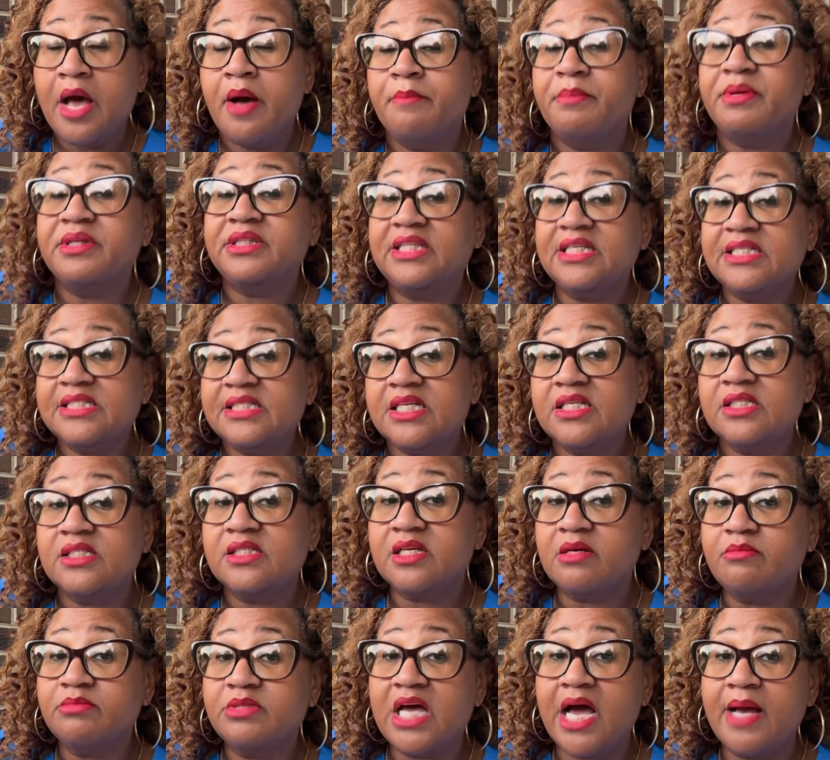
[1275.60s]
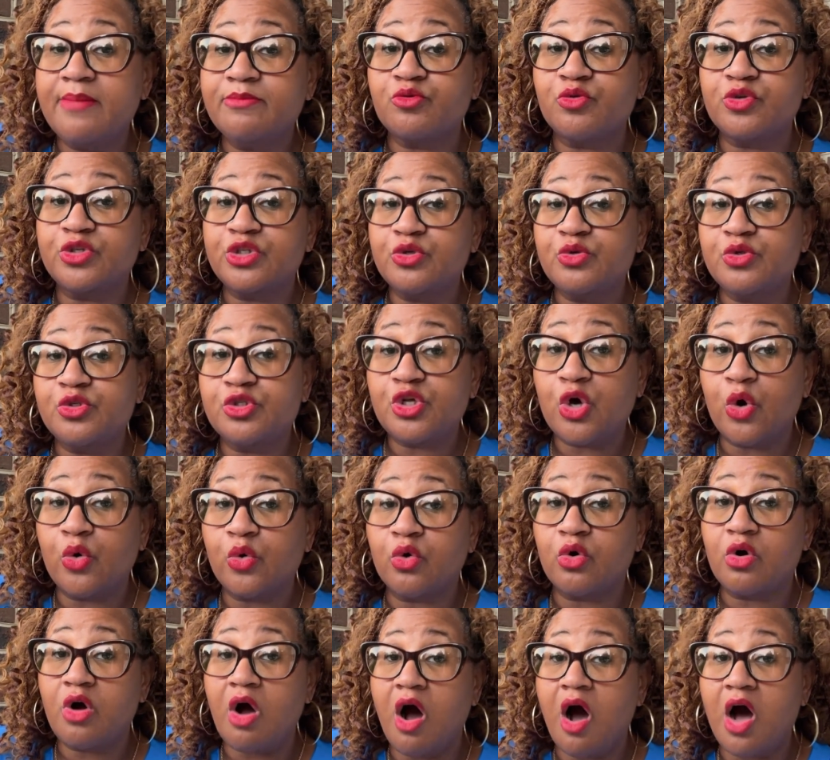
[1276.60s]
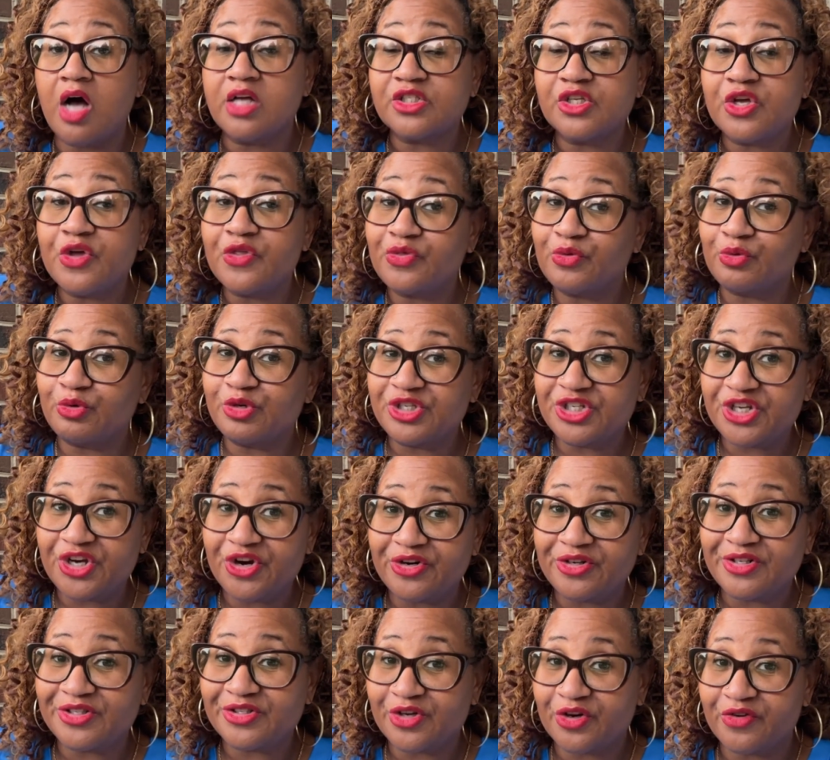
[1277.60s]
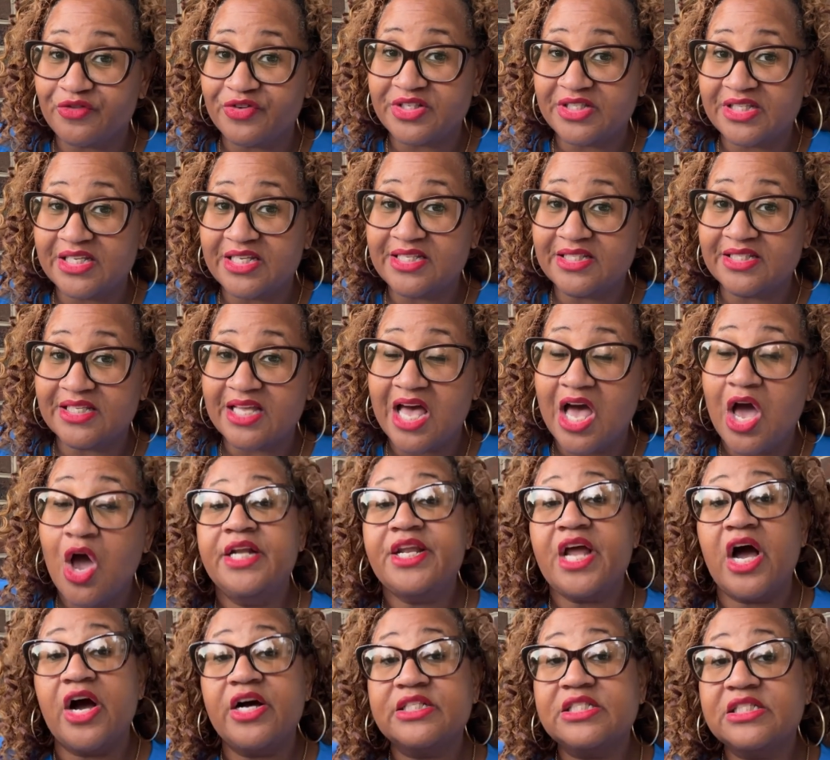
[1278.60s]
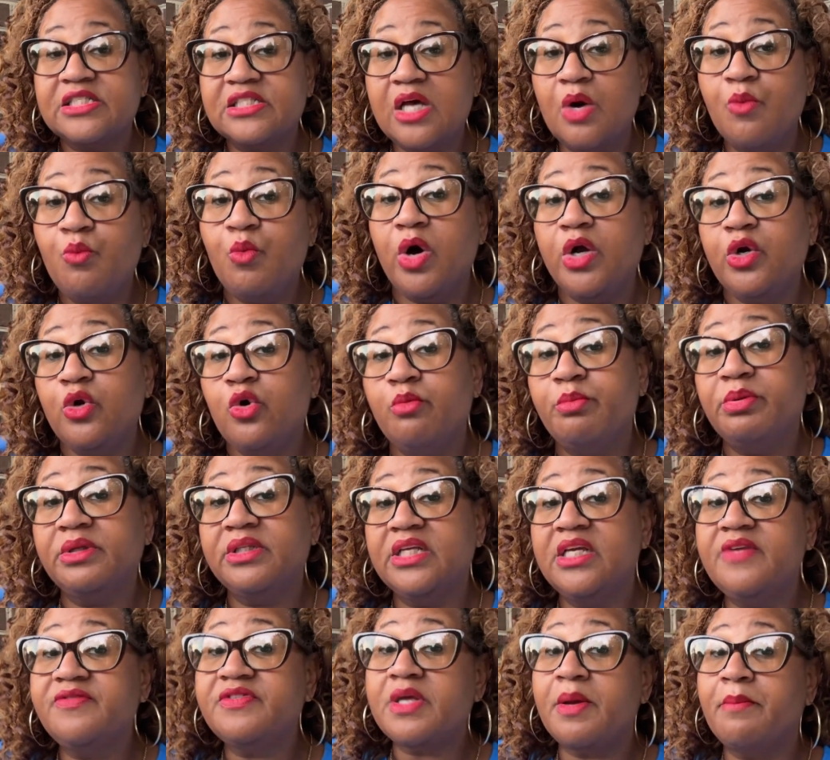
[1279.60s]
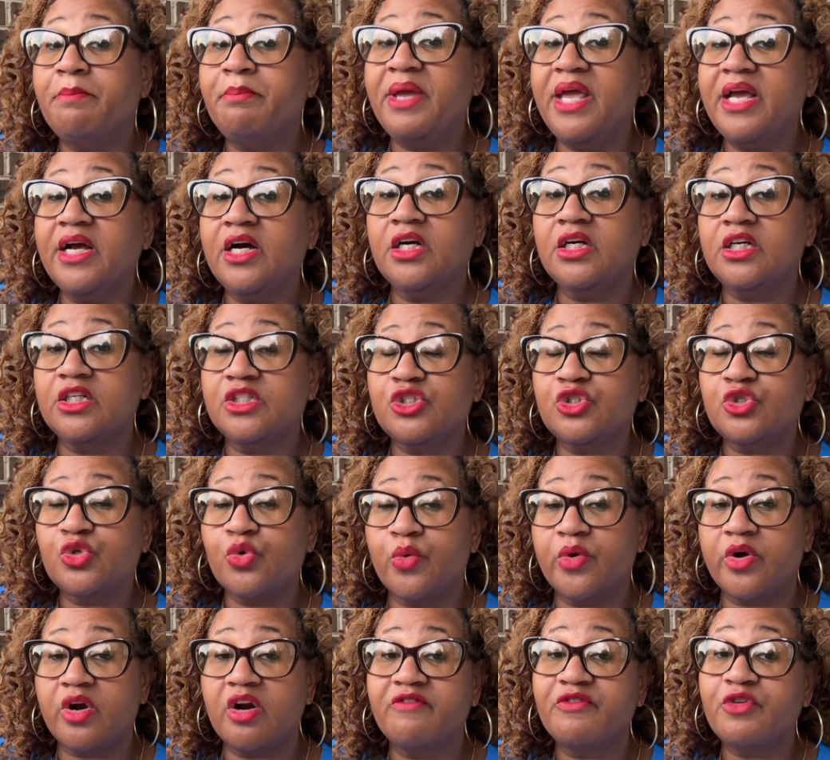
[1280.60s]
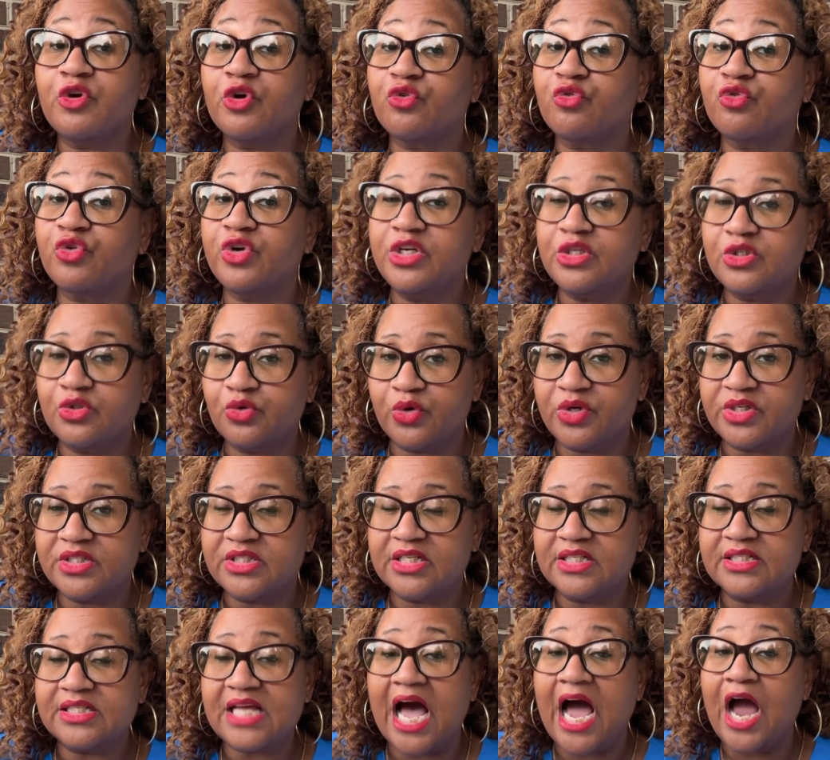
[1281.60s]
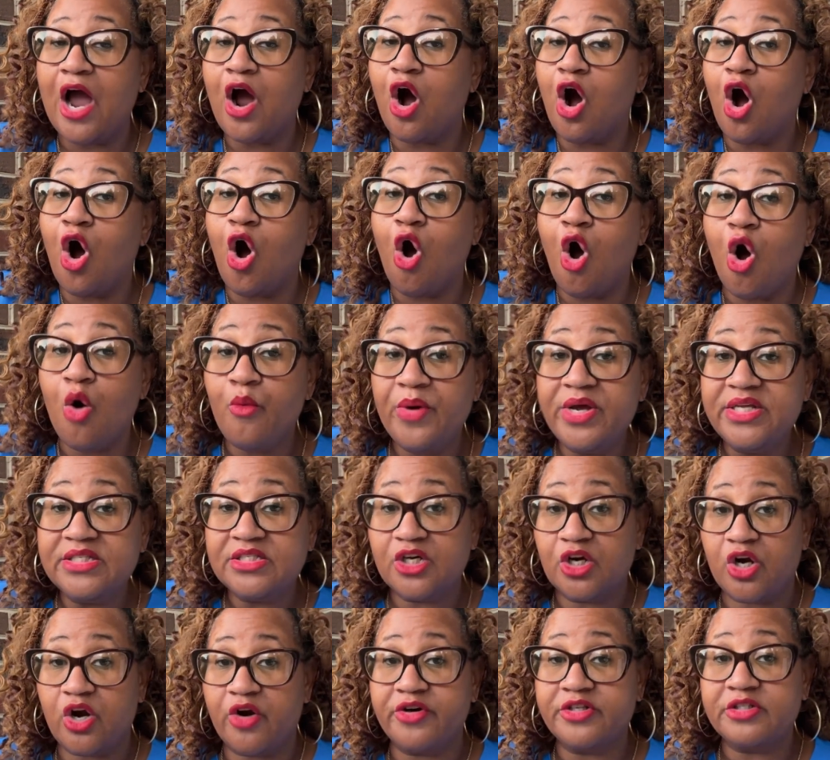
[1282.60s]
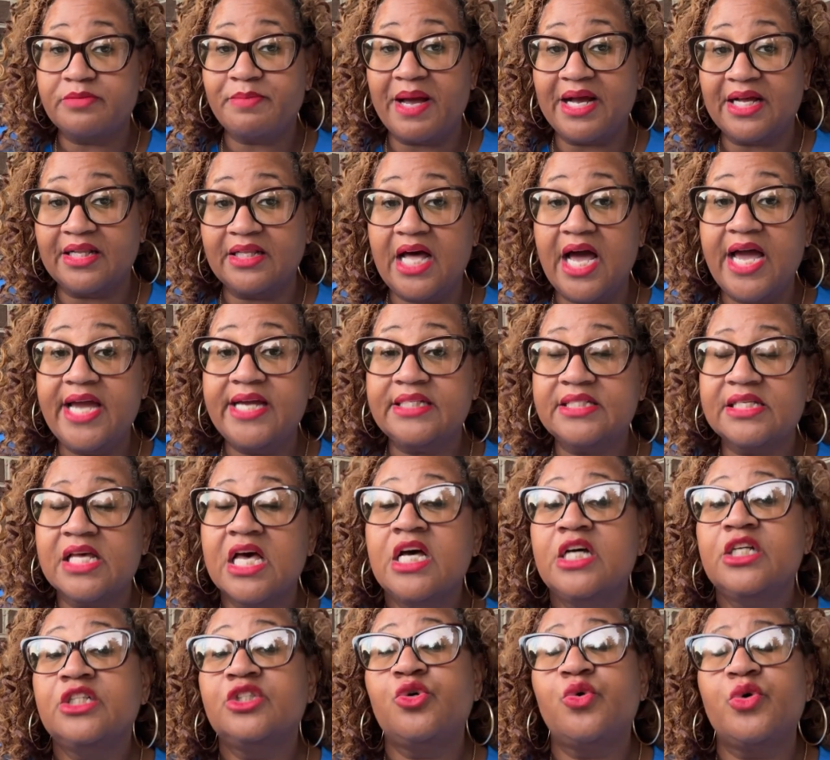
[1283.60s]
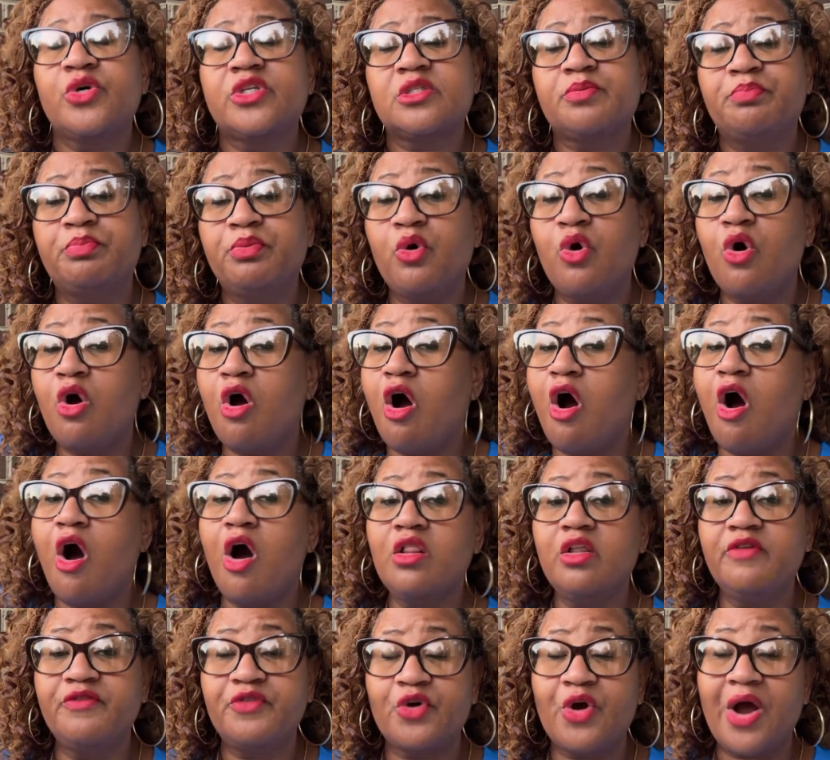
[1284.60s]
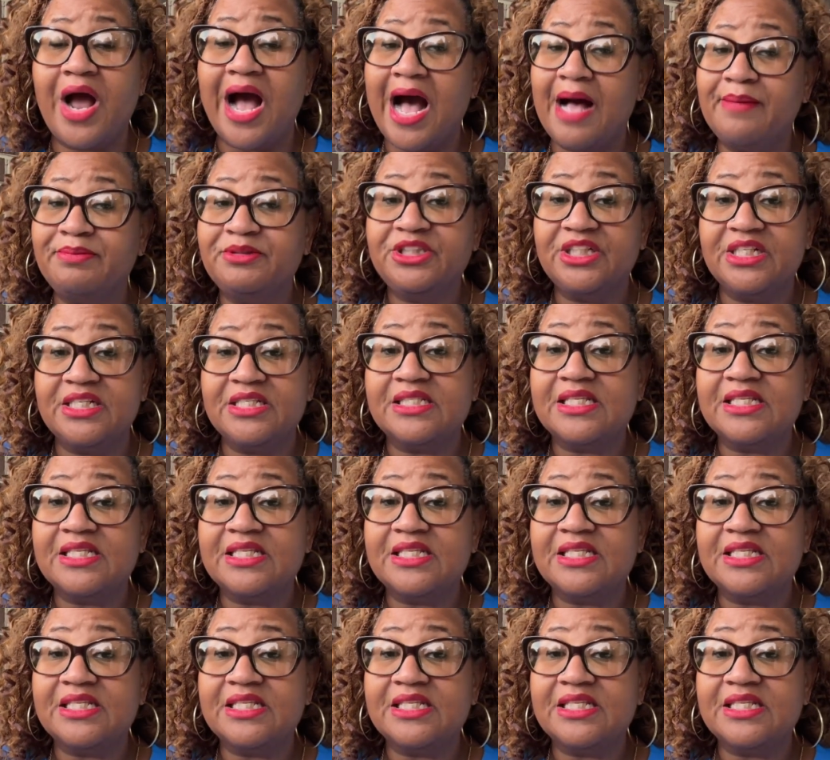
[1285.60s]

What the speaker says: but this can sometimes reduce total cost through shared services. Now, as someone who believes in being a good steward of your resources, I always encourage my clients to explore all of your options.